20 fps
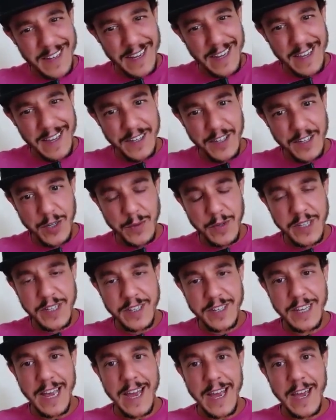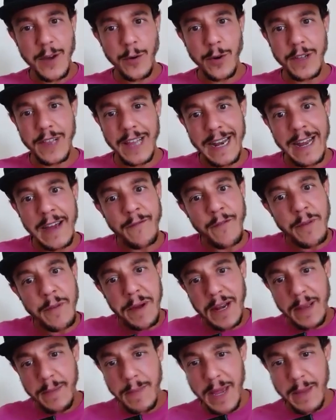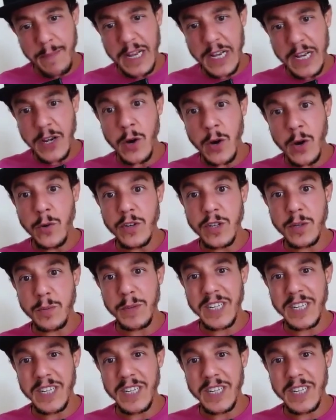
I guess you would say, or that everybody maybe knows,